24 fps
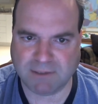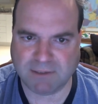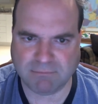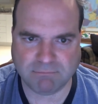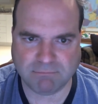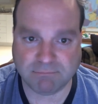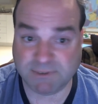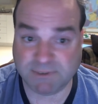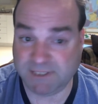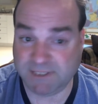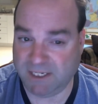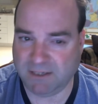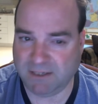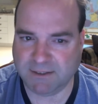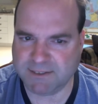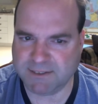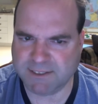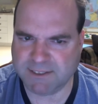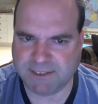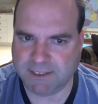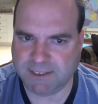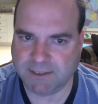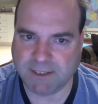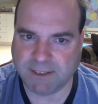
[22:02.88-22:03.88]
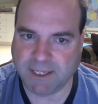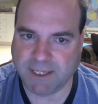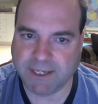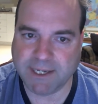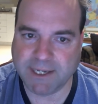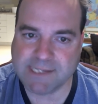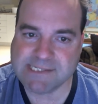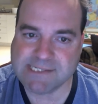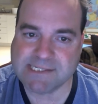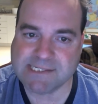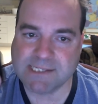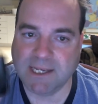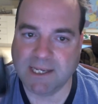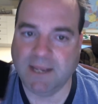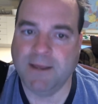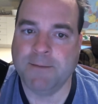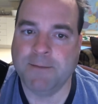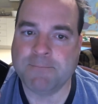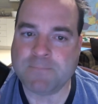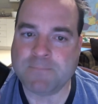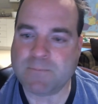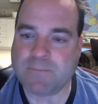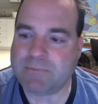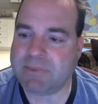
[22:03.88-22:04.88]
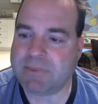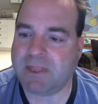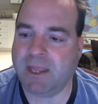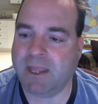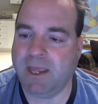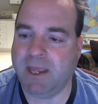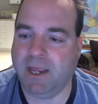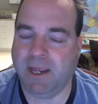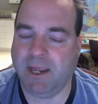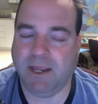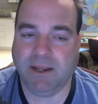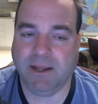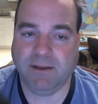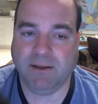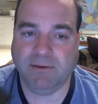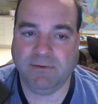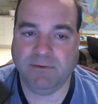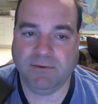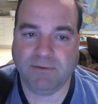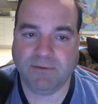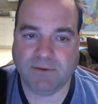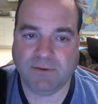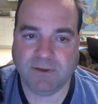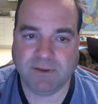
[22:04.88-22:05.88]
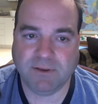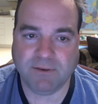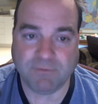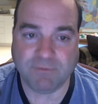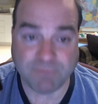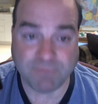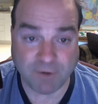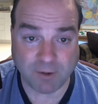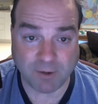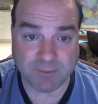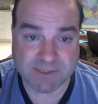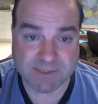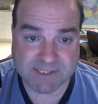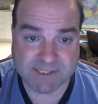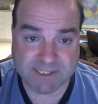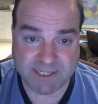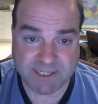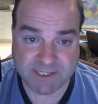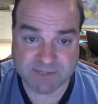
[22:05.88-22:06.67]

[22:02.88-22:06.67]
stainless steel, I guess, and the pharmacy,